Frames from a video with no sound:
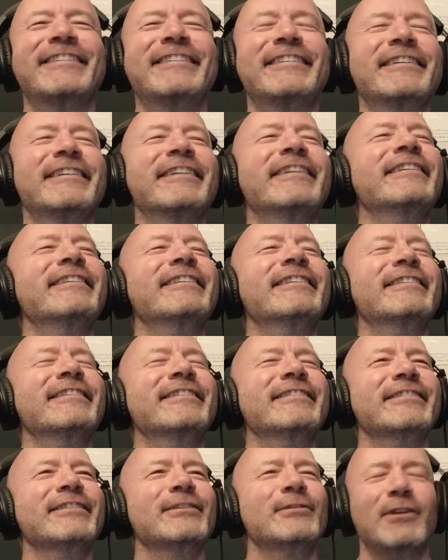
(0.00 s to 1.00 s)
Uh,
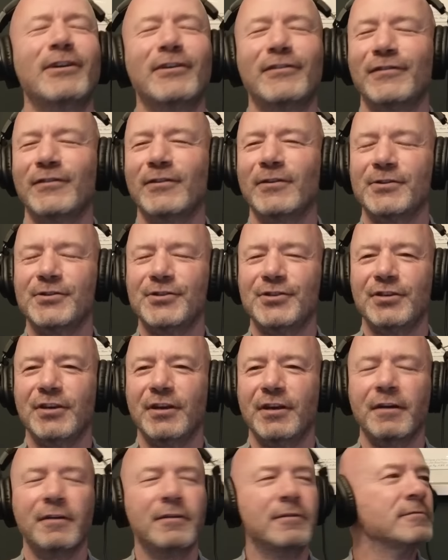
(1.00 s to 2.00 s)
you are and, full of uh,
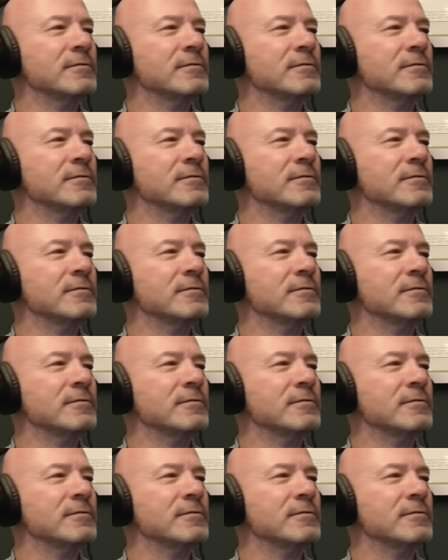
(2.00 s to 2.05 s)
shit.